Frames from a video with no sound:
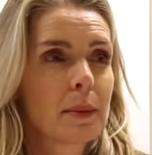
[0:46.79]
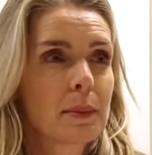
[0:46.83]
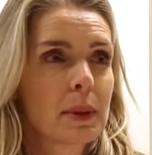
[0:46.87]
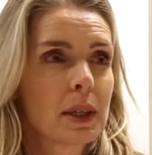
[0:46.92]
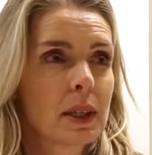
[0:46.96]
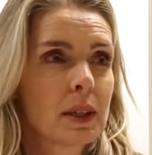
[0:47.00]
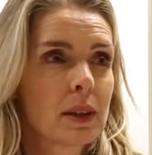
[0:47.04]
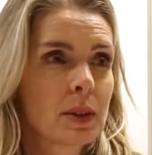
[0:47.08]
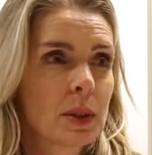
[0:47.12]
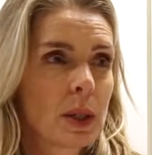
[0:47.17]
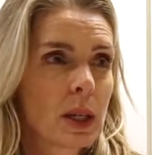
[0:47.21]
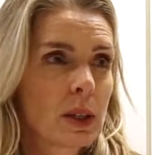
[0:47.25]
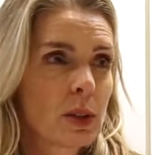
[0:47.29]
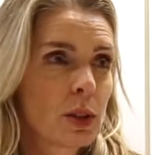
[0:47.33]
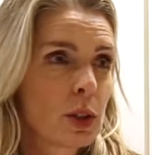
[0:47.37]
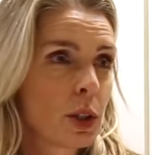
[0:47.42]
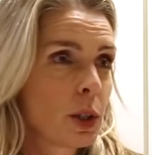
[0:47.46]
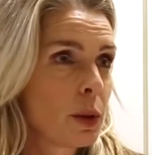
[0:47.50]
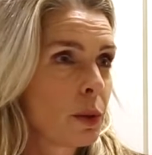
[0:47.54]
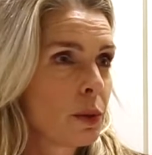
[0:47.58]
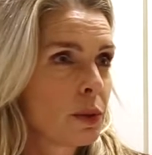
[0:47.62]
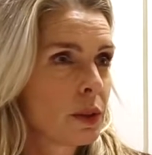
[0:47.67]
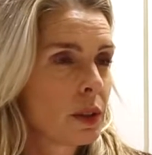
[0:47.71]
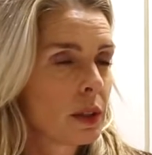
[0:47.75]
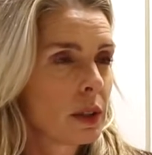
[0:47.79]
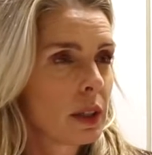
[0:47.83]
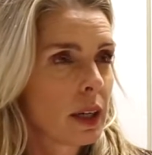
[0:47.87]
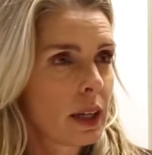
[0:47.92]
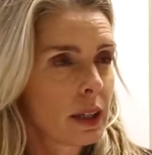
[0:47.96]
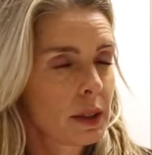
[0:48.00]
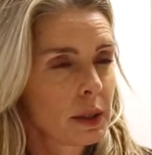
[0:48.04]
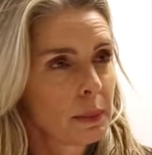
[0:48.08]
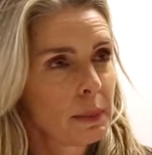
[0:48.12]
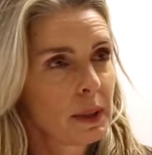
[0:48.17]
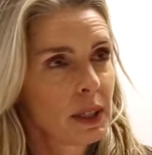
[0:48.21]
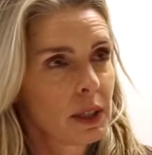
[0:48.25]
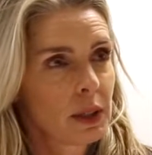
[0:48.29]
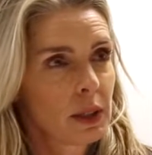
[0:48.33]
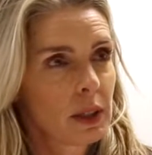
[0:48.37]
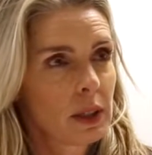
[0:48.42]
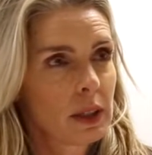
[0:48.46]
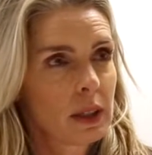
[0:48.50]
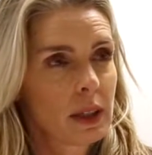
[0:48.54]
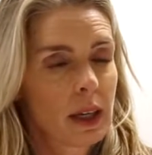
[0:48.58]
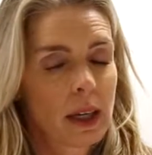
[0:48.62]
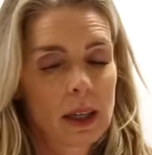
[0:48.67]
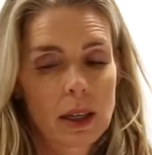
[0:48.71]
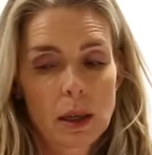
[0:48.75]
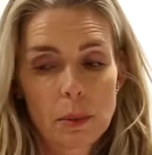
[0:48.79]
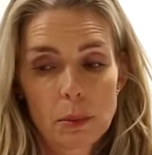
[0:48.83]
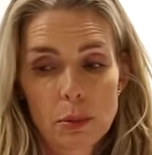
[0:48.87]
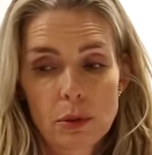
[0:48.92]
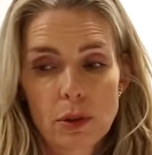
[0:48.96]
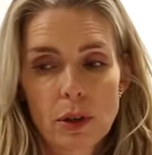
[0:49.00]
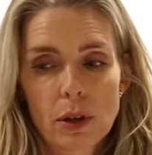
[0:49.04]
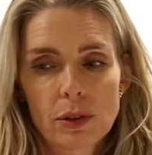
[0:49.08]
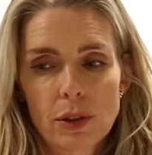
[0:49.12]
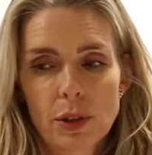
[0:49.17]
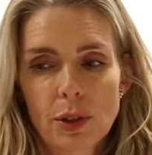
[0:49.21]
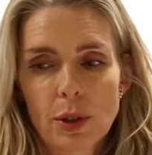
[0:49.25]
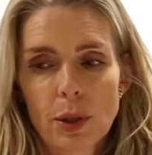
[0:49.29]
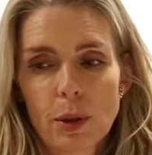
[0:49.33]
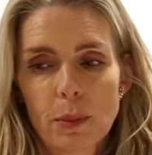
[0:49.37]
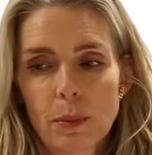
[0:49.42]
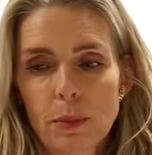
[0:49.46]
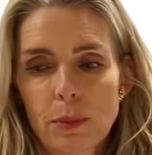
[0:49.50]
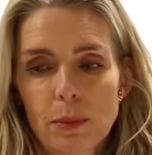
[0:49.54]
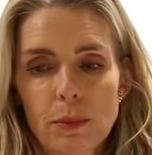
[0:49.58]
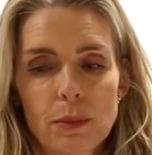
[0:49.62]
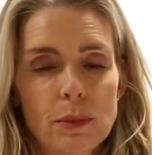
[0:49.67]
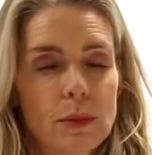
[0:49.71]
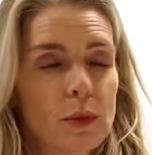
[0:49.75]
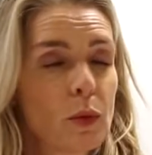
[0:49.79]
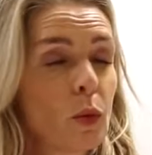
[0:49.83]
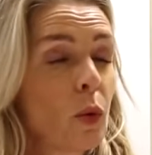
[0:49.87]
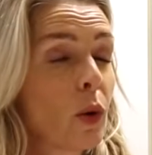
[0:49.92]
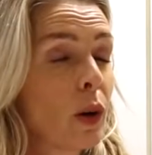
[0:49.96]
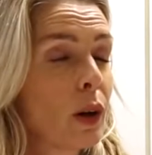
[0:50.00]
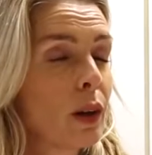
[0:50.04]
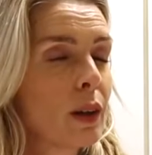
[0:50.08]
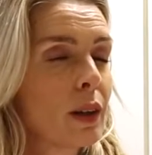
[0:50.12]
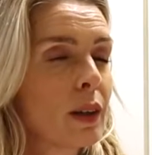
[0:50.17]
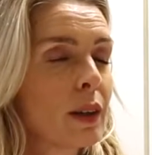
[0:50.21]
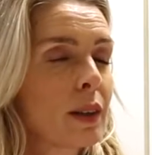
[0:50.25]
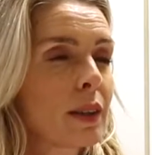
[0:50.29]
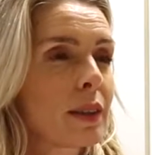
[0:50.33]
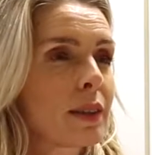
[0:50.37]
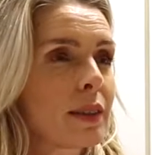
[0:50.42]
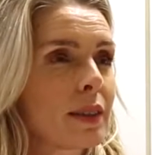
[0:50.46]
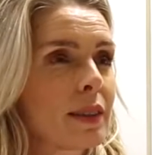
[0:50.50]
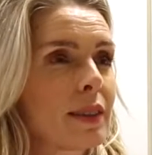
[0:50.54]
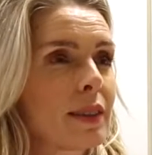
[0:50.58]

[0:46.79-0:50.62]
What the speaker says: because I showed the exhibition and I brought some work.